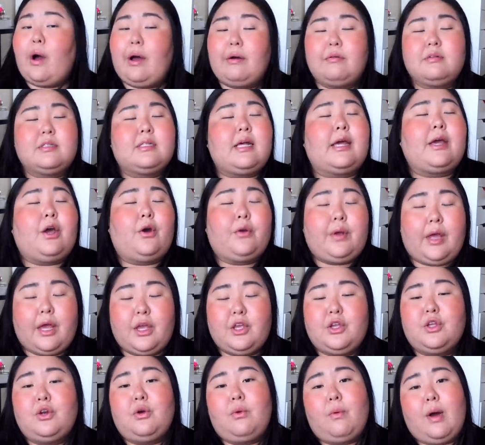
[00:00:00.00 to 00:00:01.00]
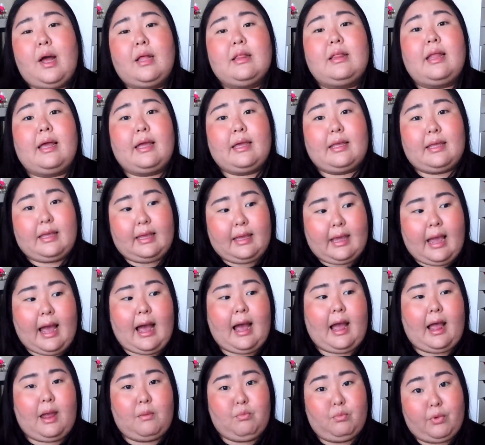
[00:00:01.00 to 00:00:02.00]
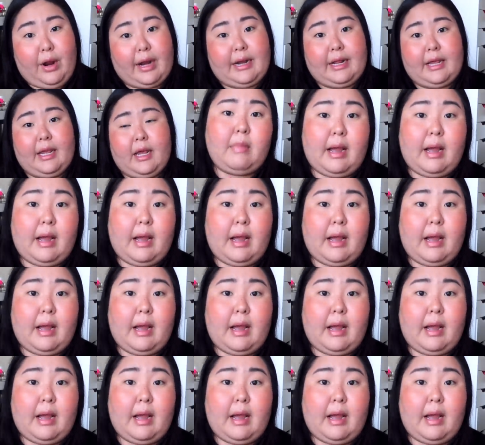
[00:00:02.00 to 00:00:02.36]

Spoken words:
I was like, okay, you know what, like yeah, I'm ready.